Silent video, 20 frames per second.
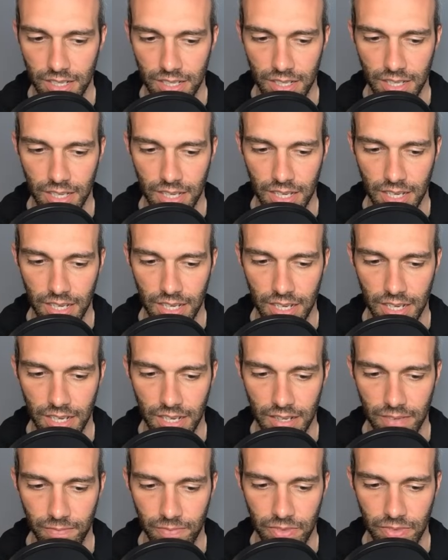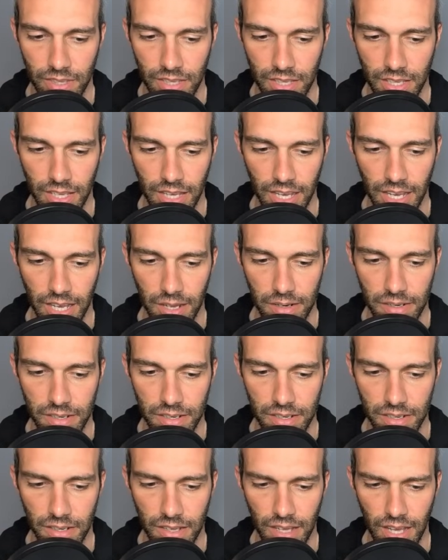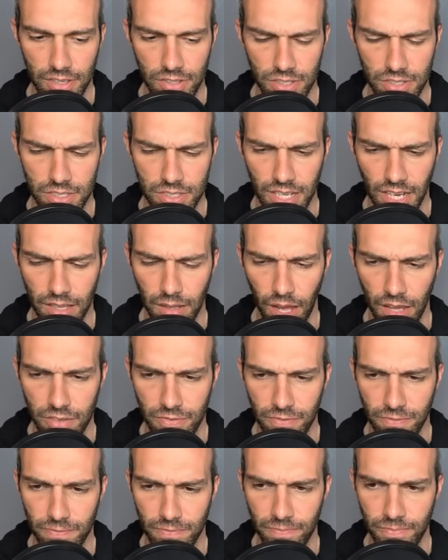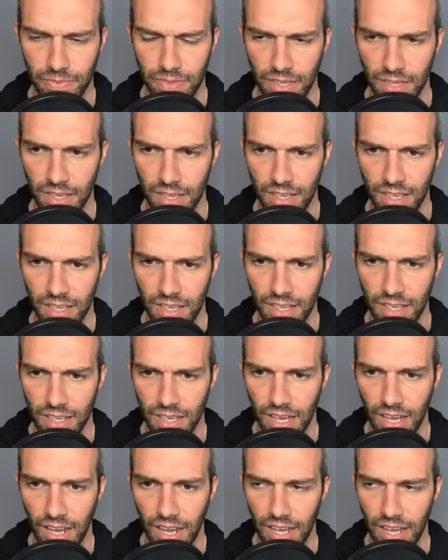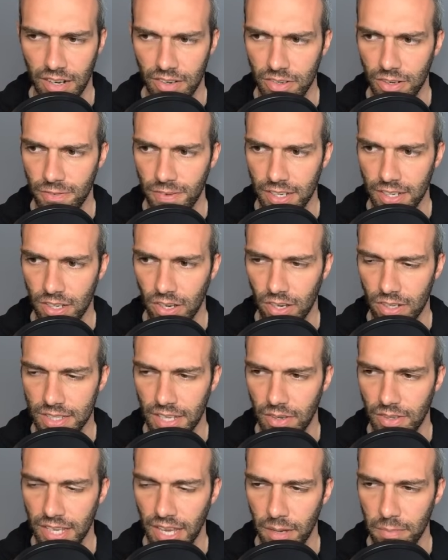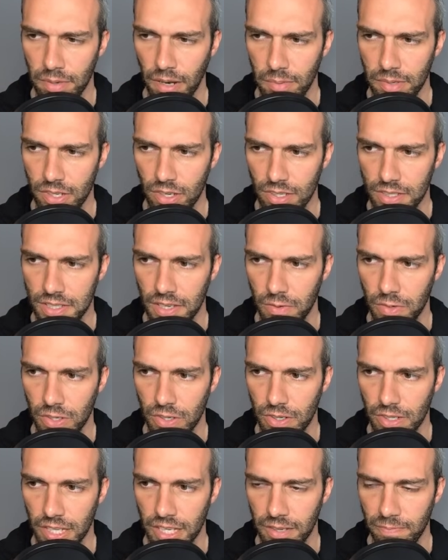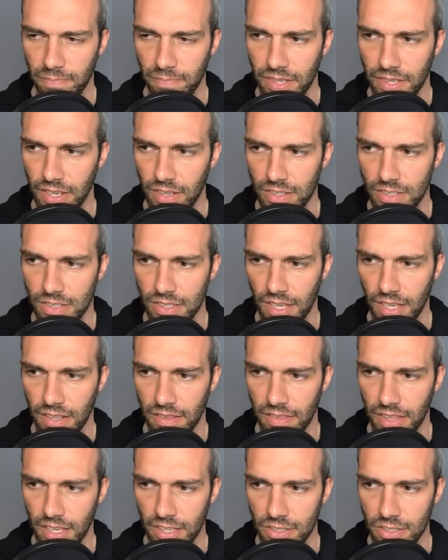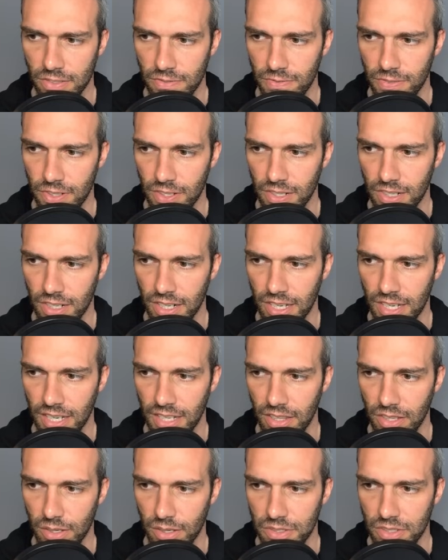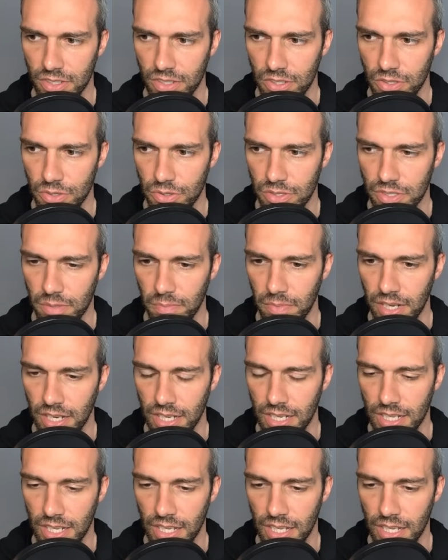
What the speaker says: And as you can see, I don't know if I called out. Yeah, I probably called out early. And thanks for those of you who submitted.